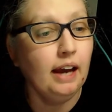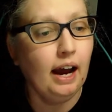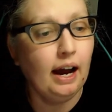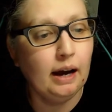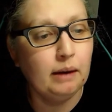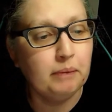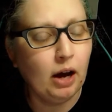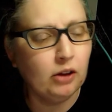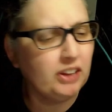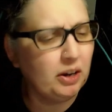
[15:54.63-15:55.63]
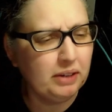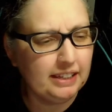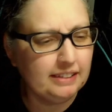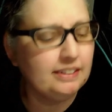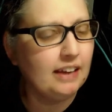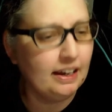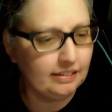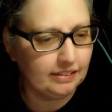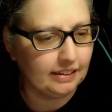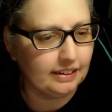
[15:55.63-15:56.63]
Although he
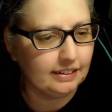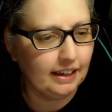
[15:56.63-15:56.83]
doesn't.